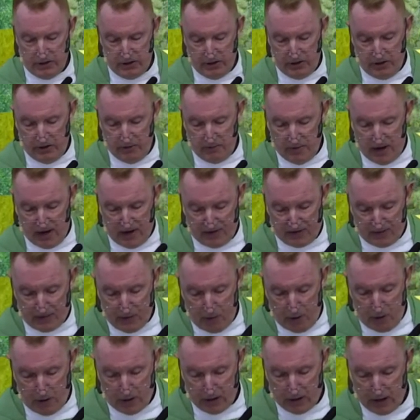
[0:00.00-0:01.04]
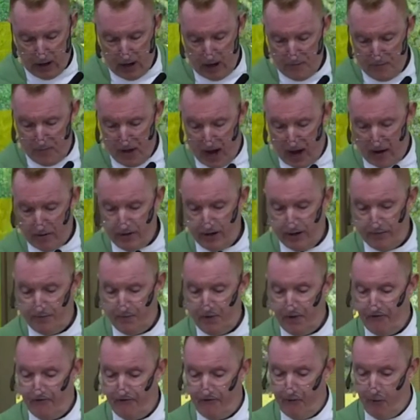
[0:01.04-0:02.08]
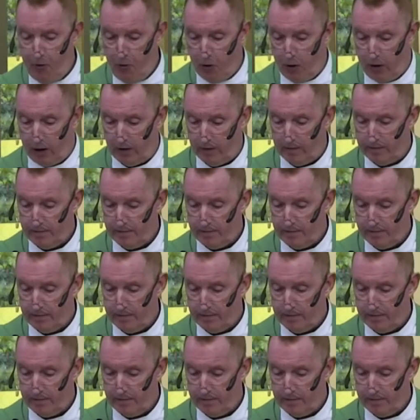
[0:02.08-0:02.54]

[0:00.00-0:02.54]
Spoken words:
You may have thought about it before.